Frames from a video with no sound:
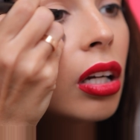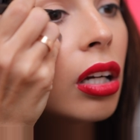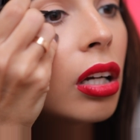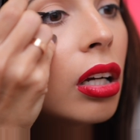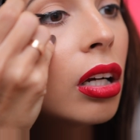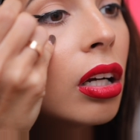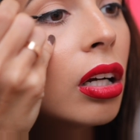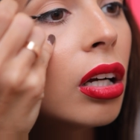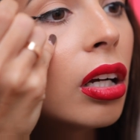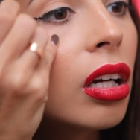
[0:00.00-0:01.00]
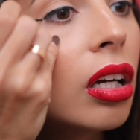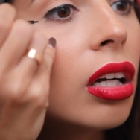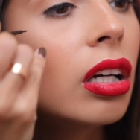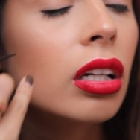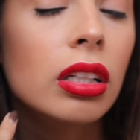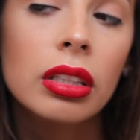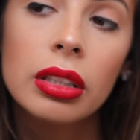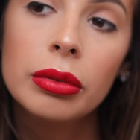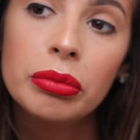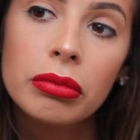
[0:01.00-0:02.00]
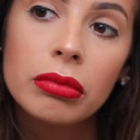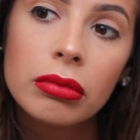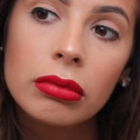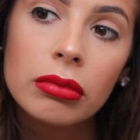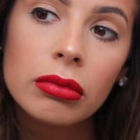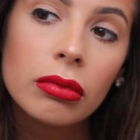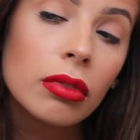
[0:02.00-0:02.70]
(silence)